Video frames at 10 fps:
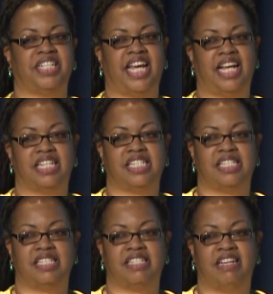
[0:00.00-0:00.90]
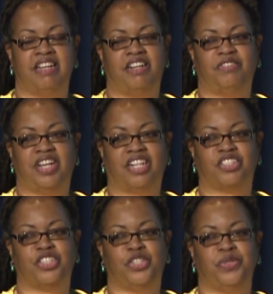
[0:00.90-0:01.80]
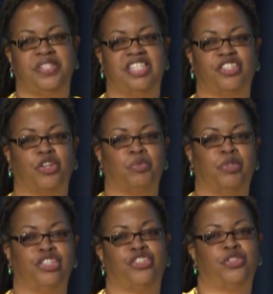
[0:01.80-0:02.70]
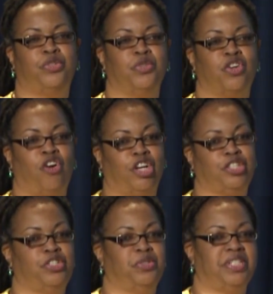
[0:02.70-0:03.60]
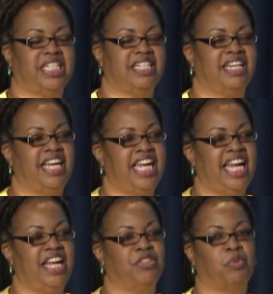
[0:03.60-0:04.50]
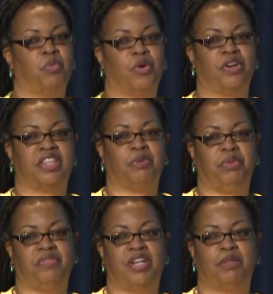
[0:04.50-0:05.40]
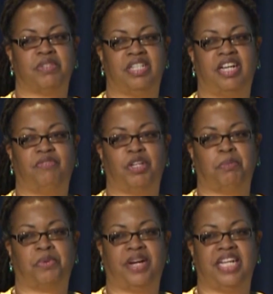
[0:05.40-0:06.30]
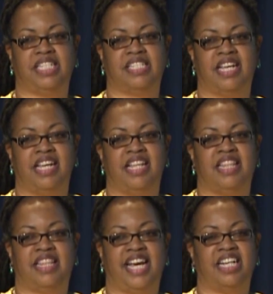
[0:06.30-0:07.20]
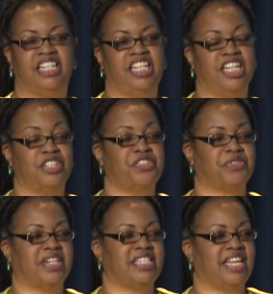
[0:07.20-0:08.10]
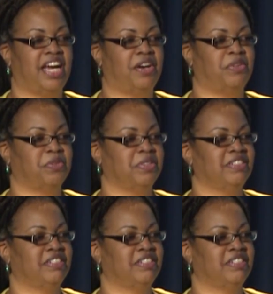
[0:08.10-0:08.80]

analysis of Dr. Seuss's original cartooning and the work that we've come to love and embrace, that illustrates how